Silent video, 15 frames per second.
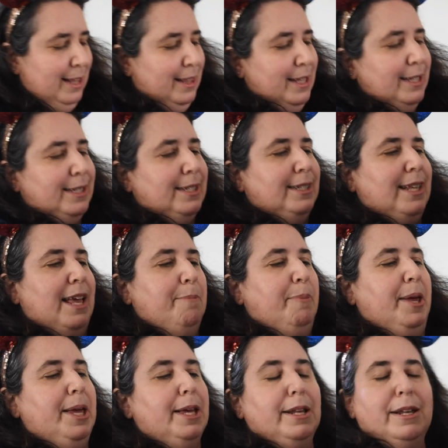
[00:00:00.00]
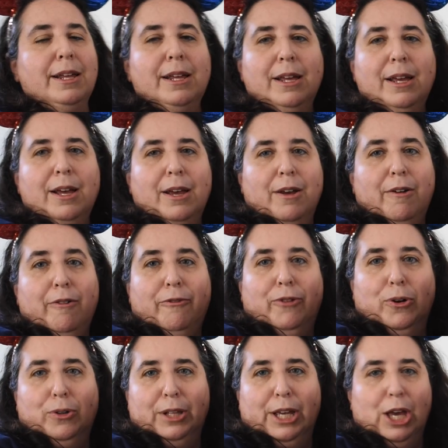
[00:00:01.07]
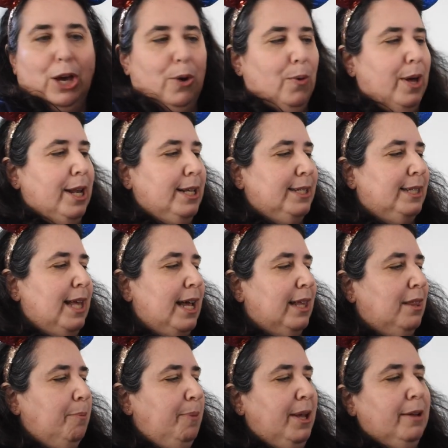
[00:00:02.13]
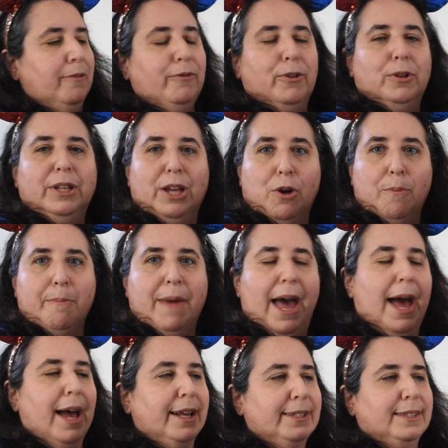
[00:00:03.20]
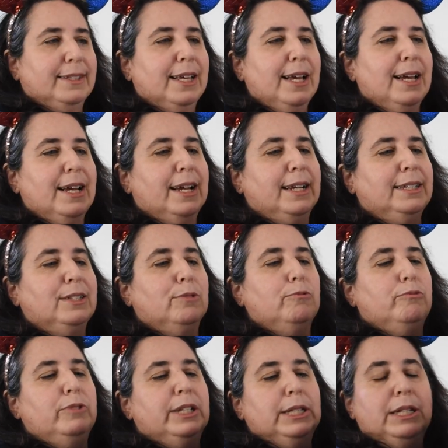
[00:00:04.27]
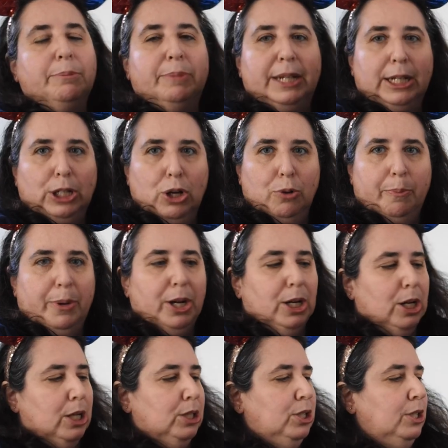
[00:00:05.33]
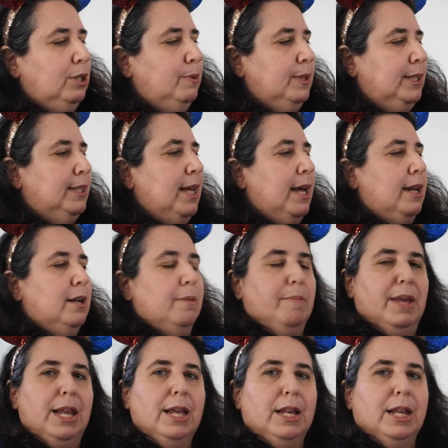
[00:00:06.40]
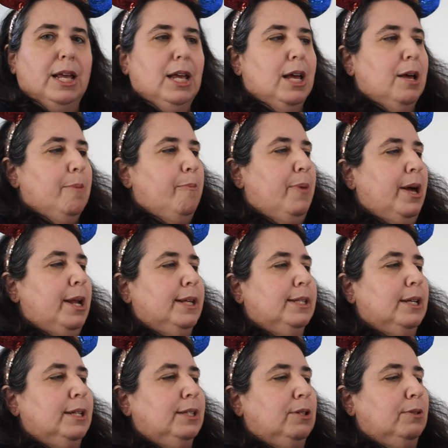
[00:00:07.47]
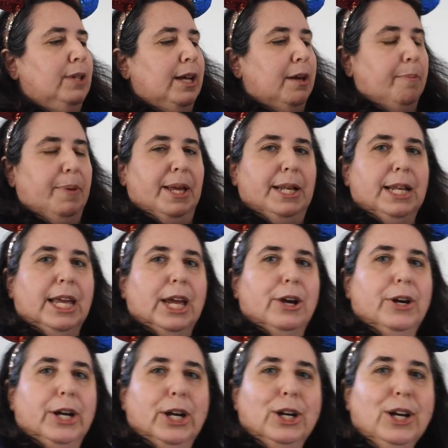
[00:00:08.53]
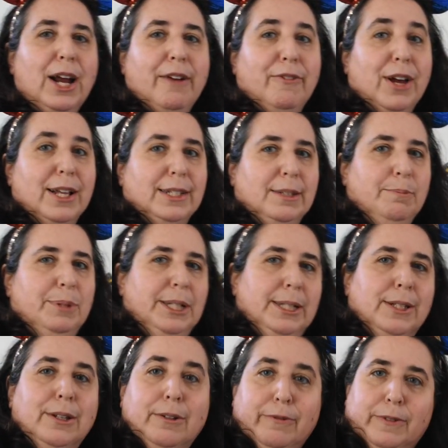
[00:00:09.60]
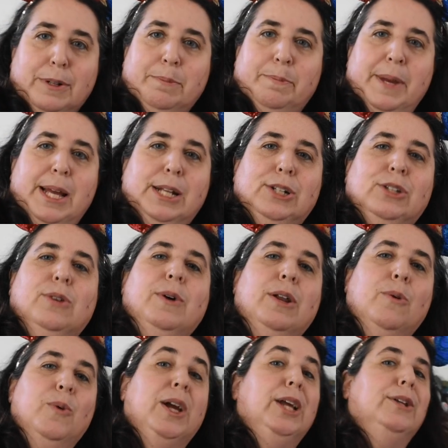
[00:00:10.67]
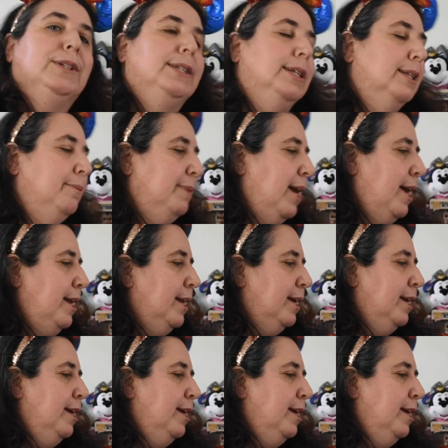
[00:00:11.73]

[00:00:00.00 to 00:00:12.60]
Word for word: This is a pin folio. It is like the Pin Folio Max. It's a really big notebook. I'll show you inside in a minute, but it's also like a pin carrier. I've got some pins on the front page, so I don't want you to see them yet.